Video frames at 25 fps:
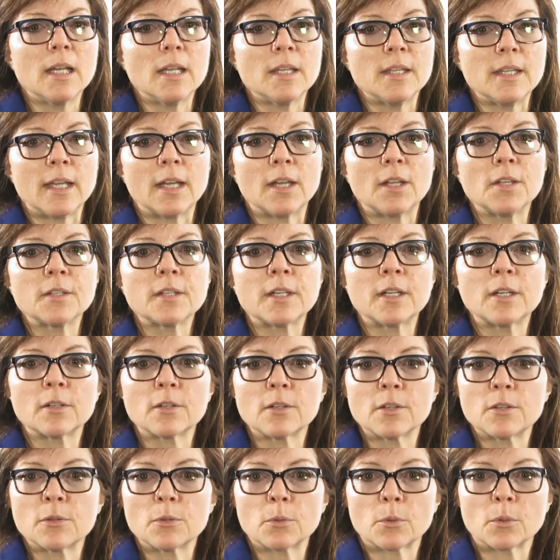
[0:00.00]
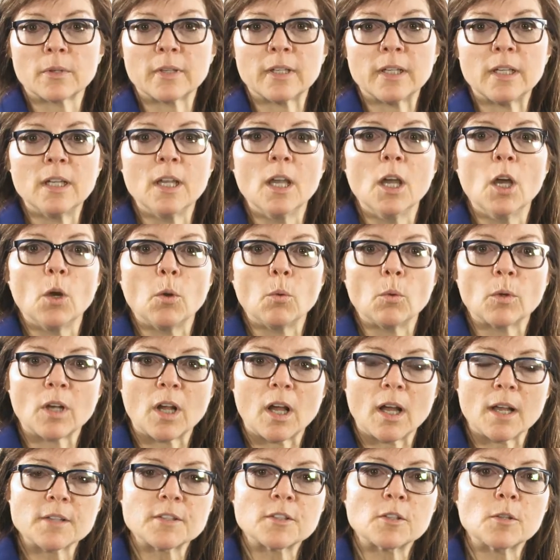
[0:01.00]
The healthcare authority would
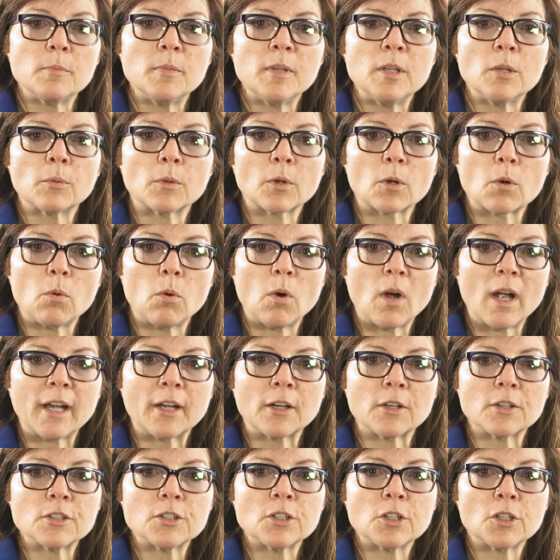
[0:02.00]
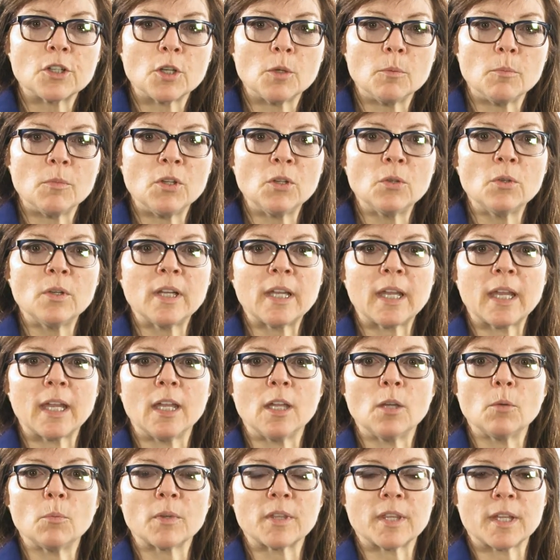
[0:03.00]
also be required to
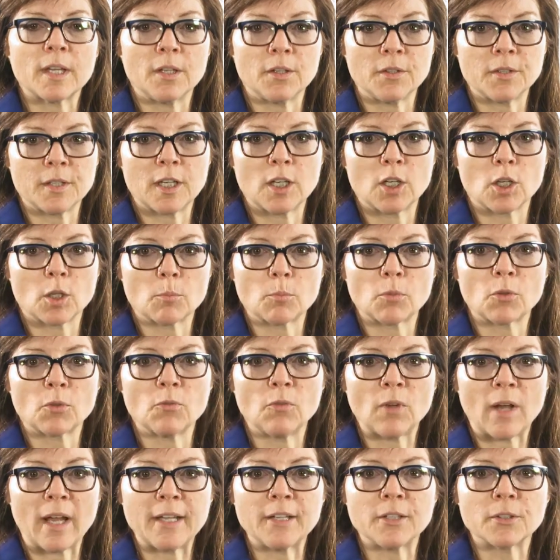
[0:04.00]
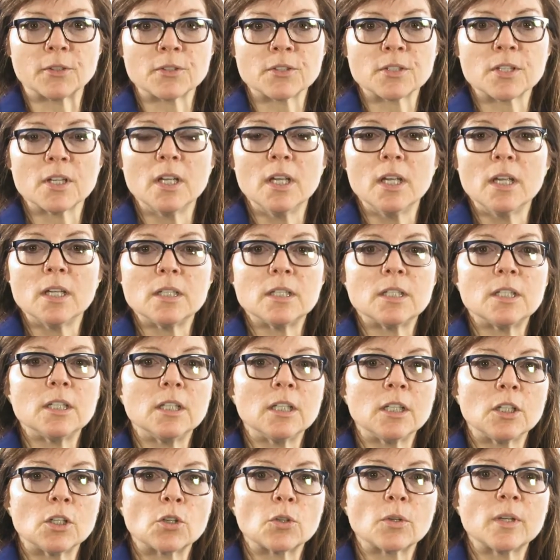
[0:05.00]
communicate with healthcare providers to
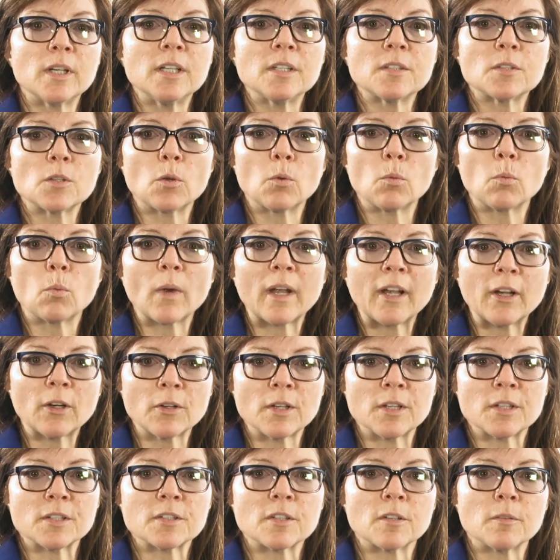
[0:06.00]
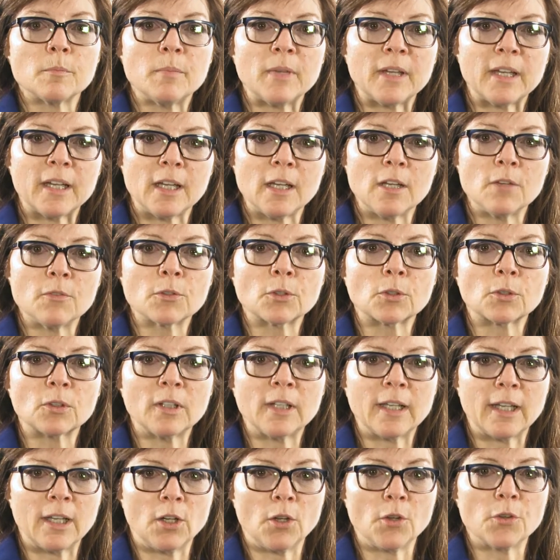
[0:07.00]
increase awareness of behavioral
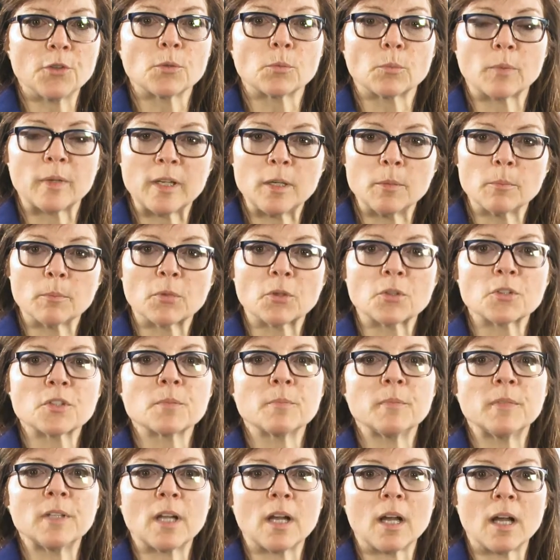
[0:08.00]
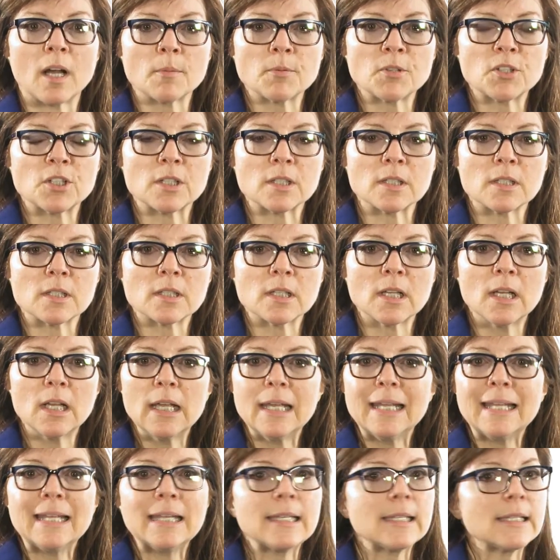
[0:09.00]
health reimbursement options,
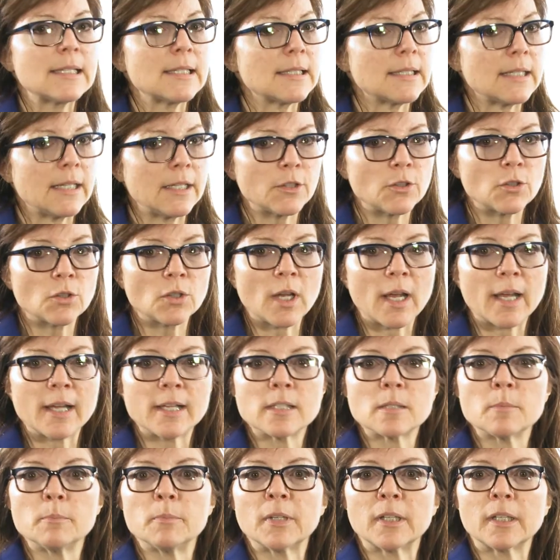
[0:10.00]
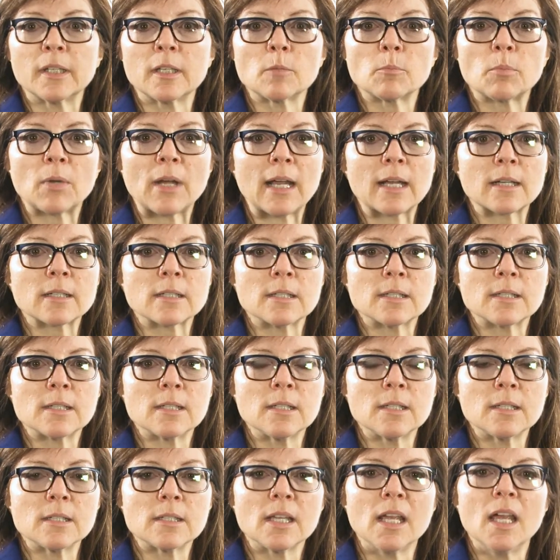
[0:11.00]
standardize billing
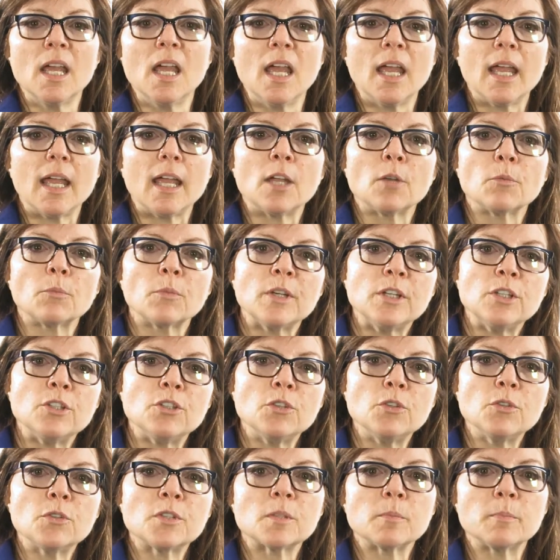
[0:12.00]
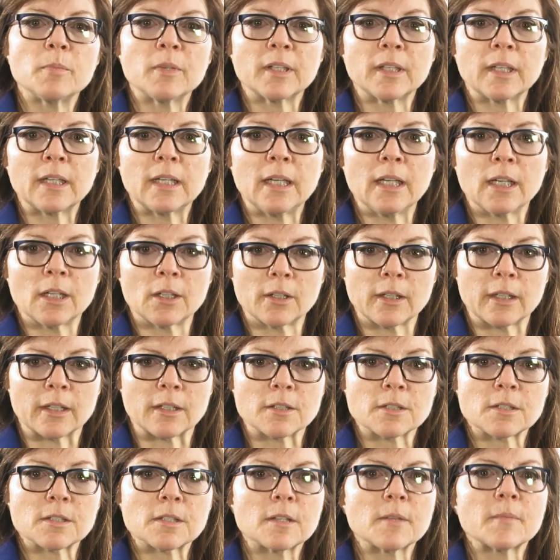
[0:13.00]
practices, and reduce billing
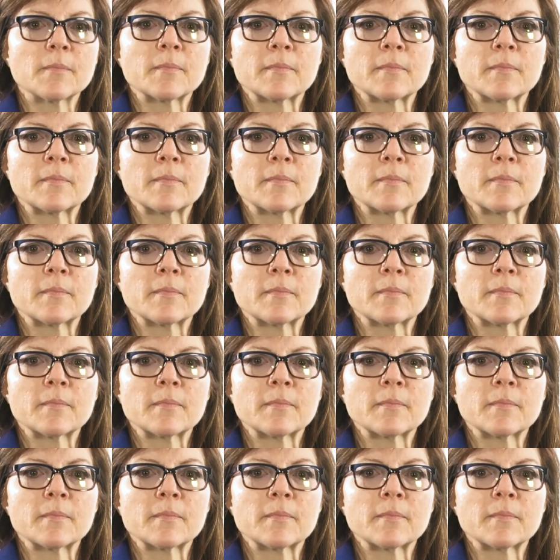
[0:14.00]
errors.